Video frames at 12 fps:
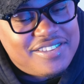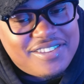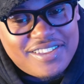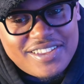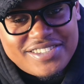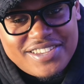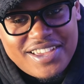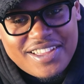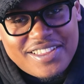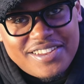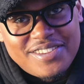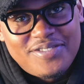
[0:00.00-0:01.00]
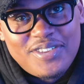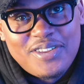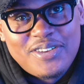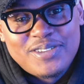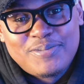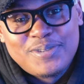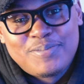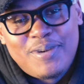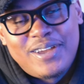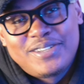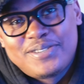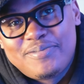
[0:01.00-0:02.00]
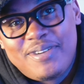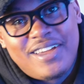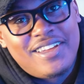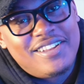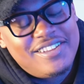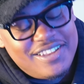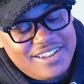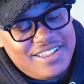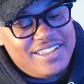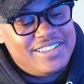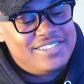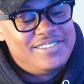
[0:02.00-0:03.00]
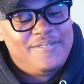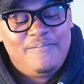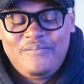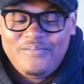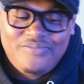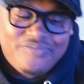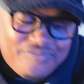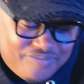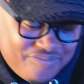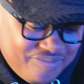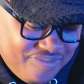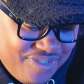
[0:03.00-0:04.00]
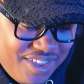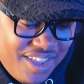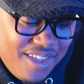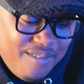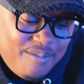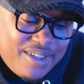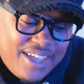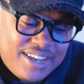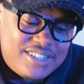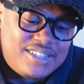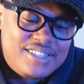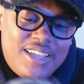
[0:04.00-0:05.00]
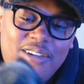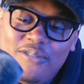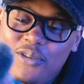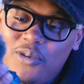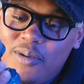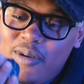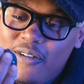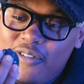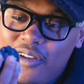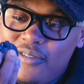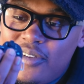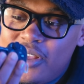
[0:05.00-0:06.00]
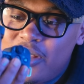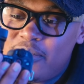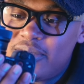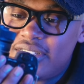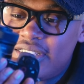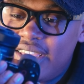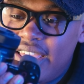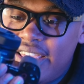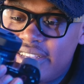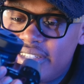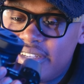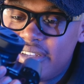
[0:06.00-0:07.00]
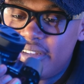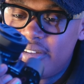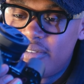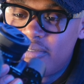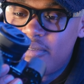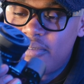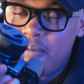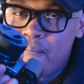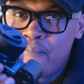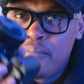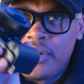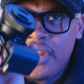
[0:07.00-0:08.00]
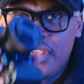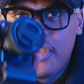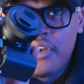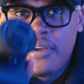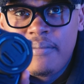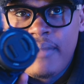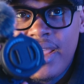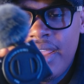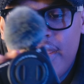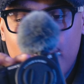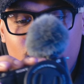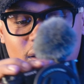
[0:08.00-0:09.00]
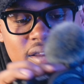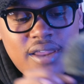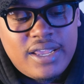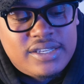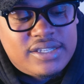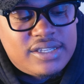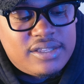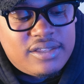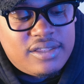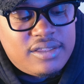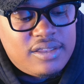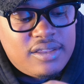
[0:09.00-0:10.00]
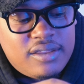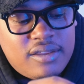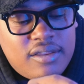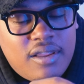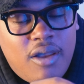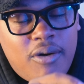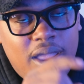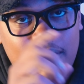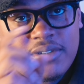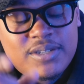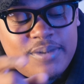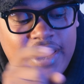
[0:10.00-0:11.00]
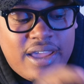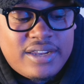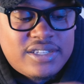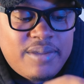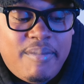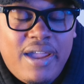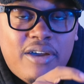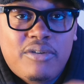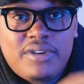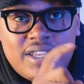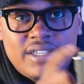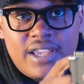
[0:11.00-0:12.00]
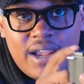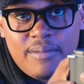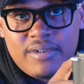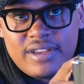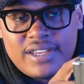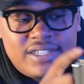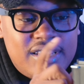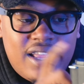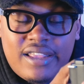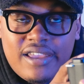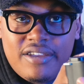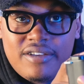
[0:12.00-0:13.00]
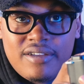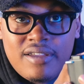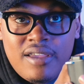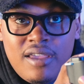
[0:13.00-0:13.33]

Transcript: Yeah, exactly. This video has been sponsored by Looking Ass. But yeah, this is definitely one of my favorite cameras. It has a pretty good mic. Okay, I'm just be honest. The mic on this camera is not that good,